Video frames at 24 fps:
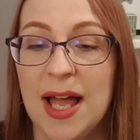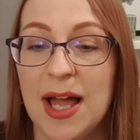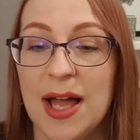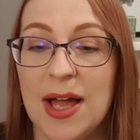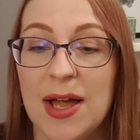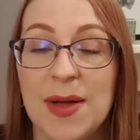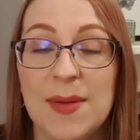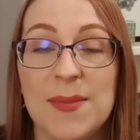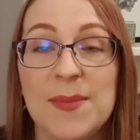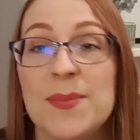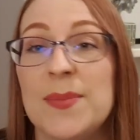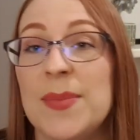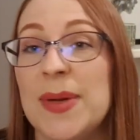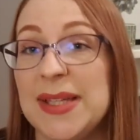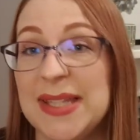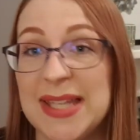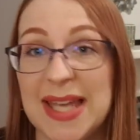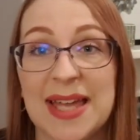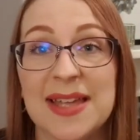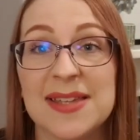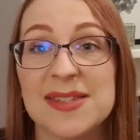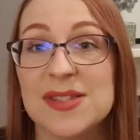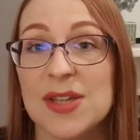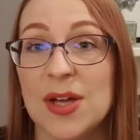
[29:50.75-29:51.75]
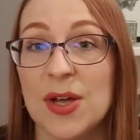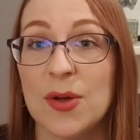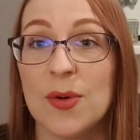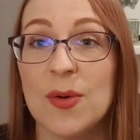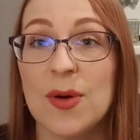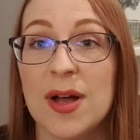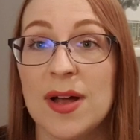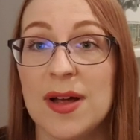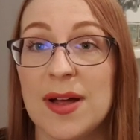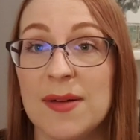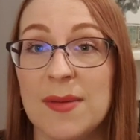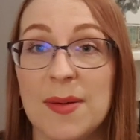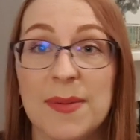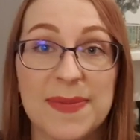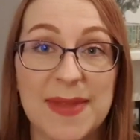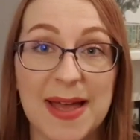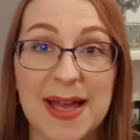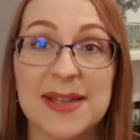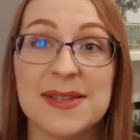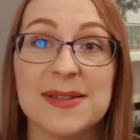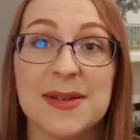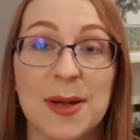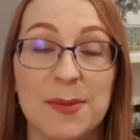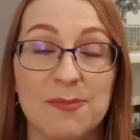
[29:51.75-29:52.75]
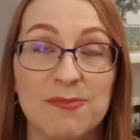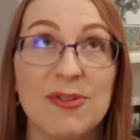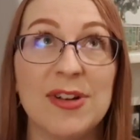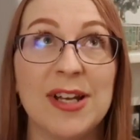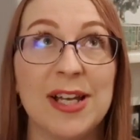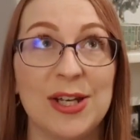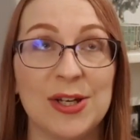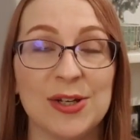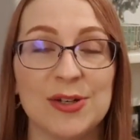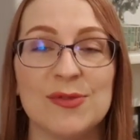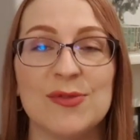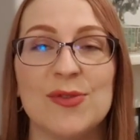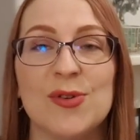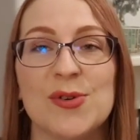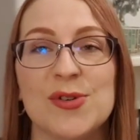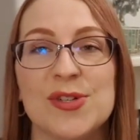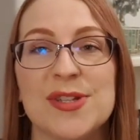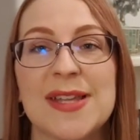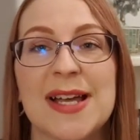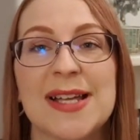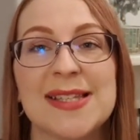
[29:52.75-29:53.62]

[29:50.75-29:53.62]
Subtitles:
but yeah, so that I'm really looking forward to.